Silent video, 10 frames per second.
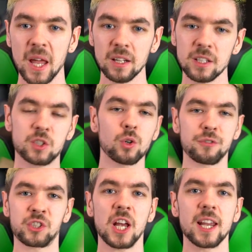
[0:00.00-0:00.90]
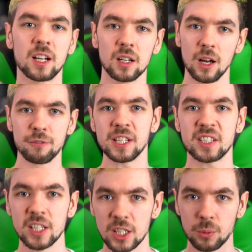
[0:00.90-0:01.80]
In this sort of cycle of
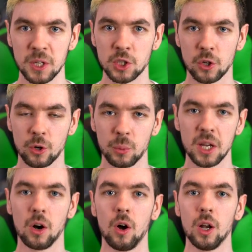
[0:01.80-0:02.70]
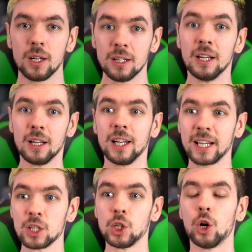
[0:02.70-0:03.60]
listening to each other, we all,
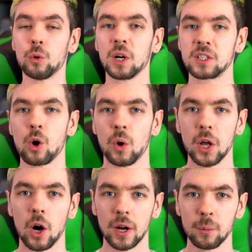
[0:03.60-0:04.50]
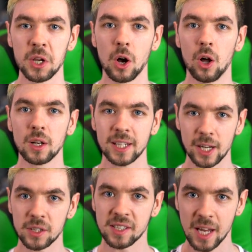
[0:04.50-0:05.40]
like, learn what's going on, and we all
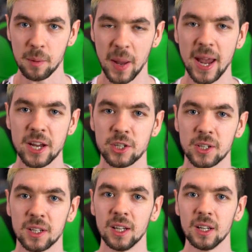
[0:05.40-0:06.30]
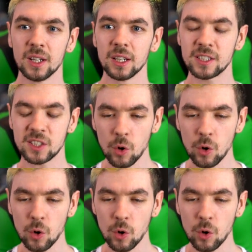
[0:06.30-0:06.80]
get on the same page, and it's